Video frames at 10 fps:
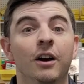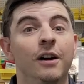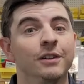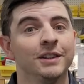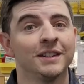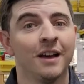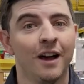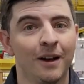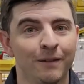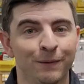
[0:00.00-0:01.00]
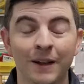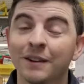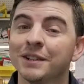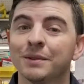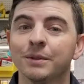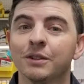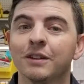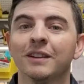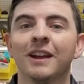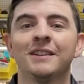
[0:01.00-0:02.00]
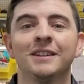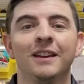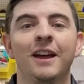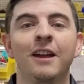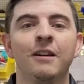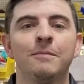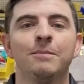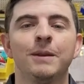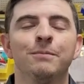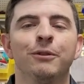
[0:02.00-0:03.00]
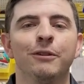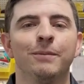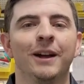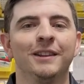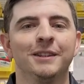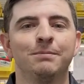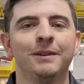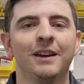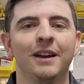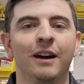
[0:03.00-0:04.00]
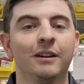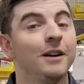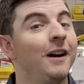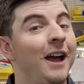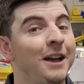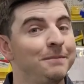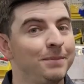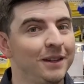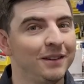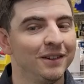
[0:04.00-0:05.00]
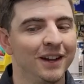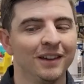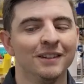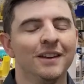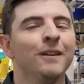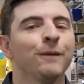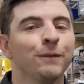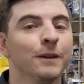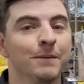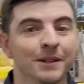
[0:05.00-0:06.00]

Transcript: all those uh, freight cars that we took a look at today being pulled by this PA Alco and B unit from the